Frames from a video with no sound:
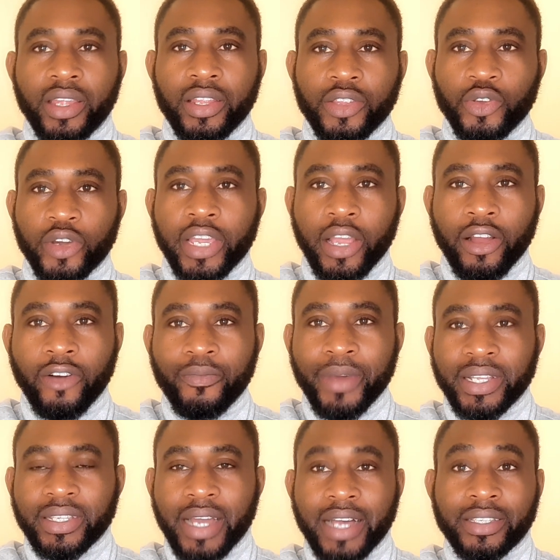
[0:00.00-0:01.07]
The UK
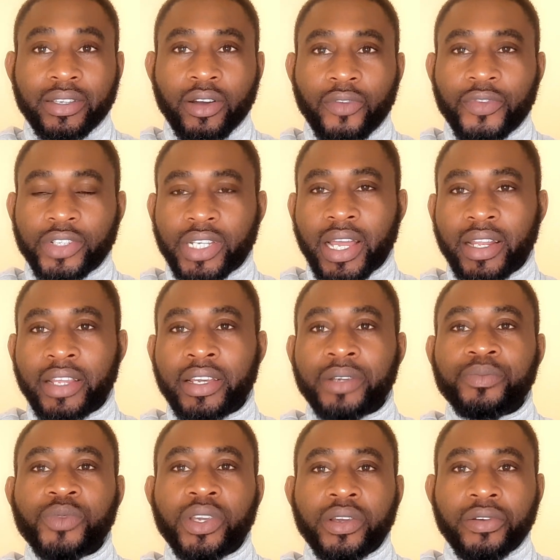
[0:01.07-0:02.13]
government has
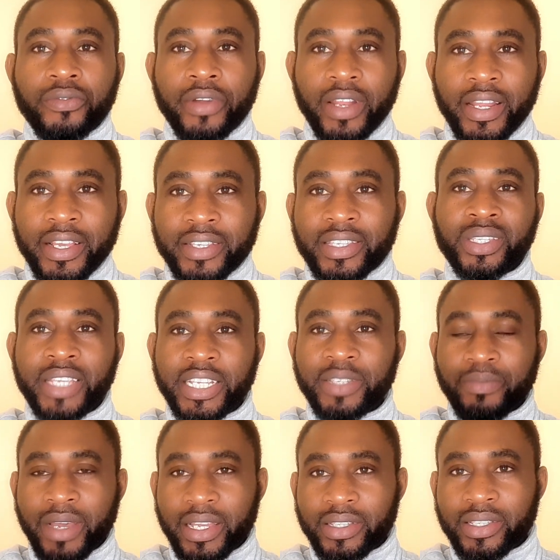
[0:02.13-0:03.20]
officially released
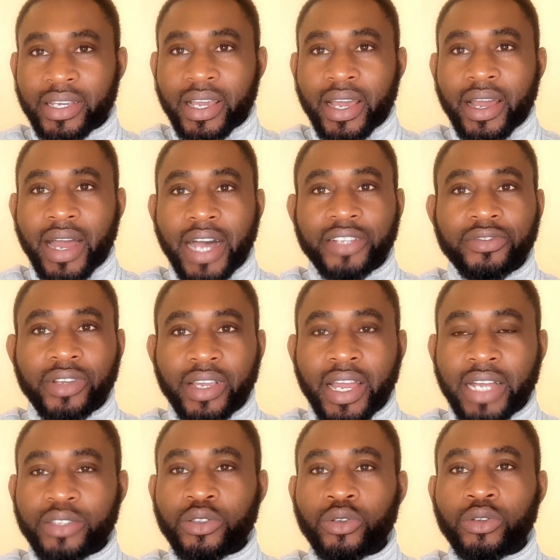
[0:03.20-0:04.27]
statements as
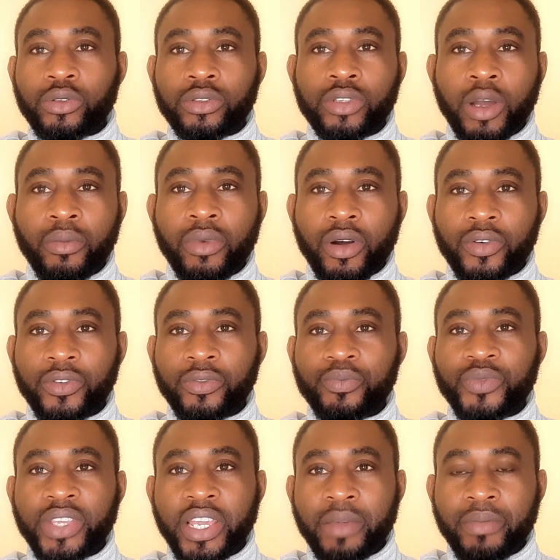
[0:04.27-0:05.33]
regard to some of
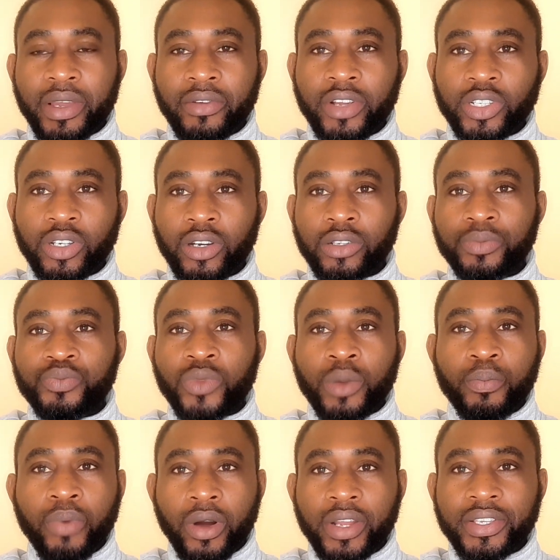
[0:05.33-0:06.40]
the immigration
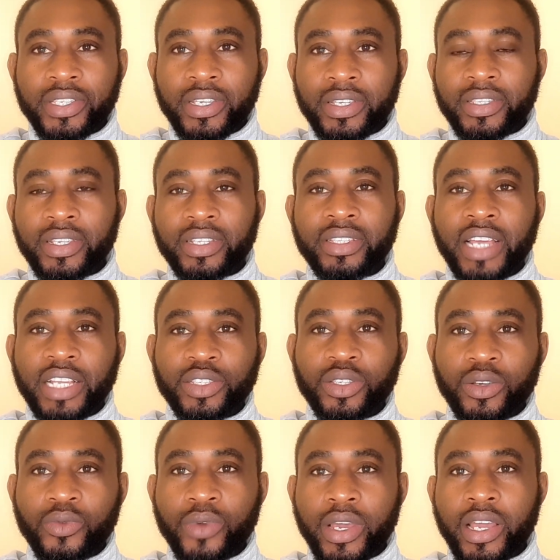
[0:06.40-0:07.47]
policies that
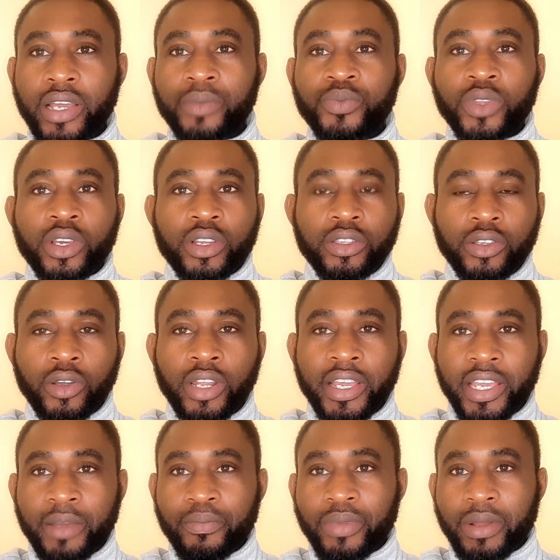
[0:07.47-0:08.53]
were newly
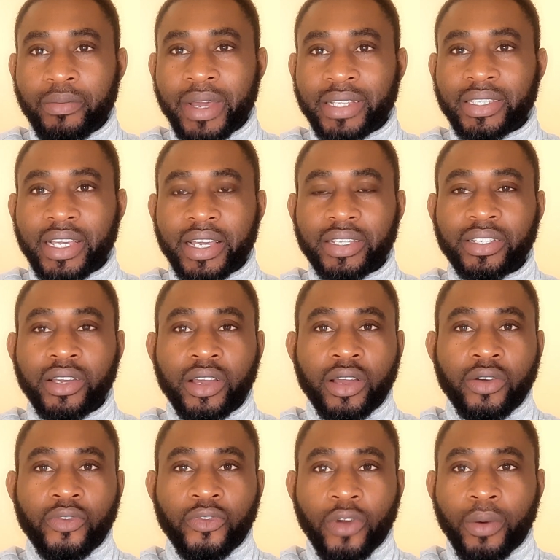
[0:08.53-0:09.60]
implemented
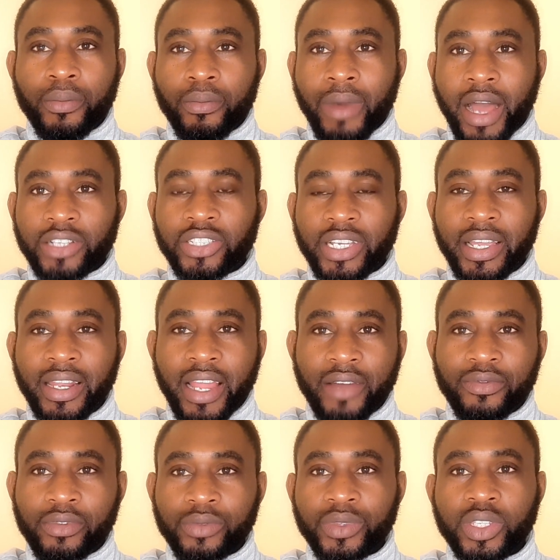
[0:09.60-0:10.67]
from March
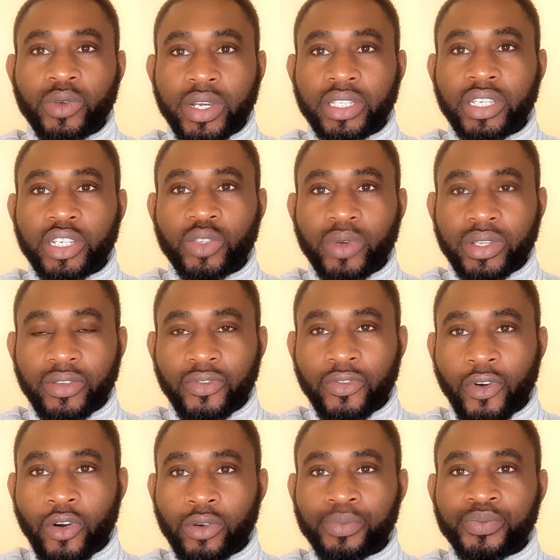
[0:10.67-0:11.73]
11,
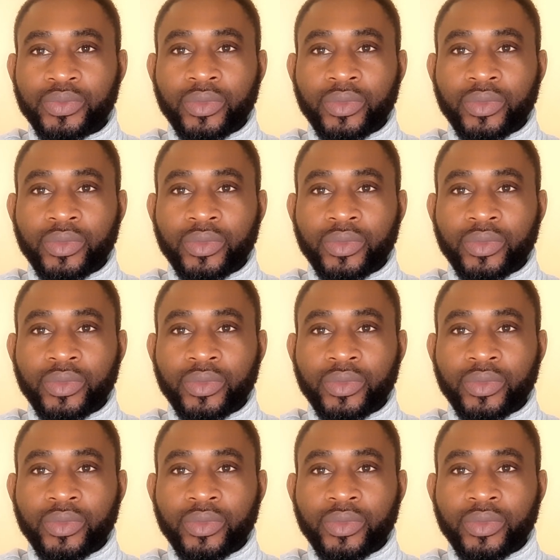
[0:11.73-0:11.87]
2024.